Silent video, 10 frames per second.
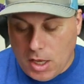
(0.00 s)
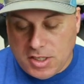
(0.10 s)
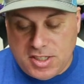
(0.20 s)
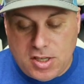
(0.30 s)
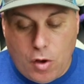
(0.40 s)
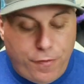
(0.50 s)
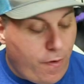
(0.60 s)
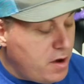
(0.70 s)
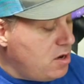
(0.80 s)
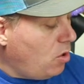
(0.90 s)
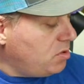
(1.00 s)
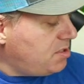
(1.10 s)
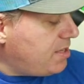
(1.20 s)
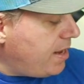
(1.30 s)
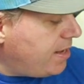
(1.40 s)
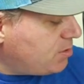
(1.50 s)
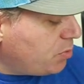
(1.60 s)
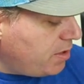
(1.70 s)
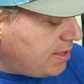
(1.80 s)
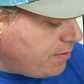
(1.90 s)
so far, no set has
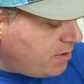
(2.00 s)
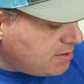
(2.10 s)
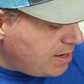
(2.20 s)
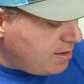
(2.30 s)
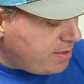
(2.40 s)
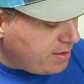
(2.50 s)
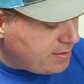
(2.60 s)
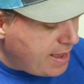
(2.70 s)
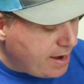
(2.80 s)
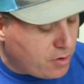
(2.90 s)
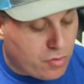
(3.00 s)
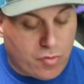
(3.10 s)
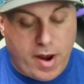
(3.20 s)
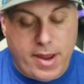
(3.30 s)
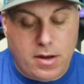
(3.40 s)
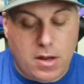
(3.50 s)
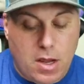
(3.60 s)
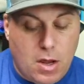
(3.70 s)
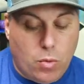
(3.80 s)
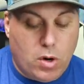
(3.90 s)
really given us anything that great.
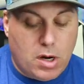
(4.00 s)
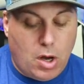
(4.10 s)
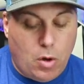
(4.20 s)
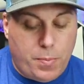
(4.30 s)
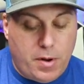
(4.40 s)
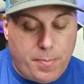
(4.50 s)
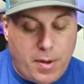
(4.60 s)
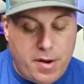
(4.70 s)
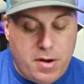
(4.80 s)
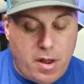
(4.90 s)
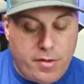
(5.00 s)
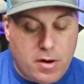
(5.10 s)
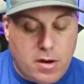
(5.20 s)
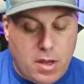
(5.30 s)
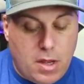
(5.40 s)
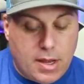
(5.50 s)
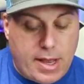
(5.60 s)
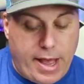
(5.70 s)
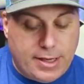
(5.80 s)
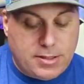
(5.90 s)
We're going to open up another
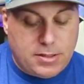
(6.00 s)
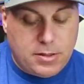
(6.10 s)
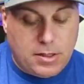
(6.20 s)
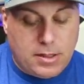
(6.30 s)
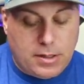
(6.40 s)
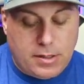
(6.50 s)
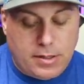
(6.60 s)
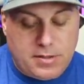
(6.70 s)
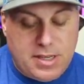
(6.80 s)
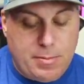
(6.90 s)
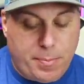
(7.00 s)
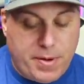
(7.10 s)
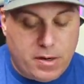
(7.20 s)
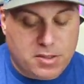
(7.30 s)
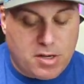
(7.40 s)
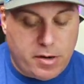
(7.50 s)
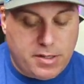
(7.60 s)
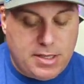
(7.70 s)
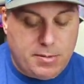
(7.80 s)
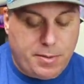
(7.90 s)
cause uh, team up here. Sorry,
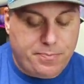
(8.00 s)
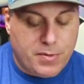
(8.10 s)
team up.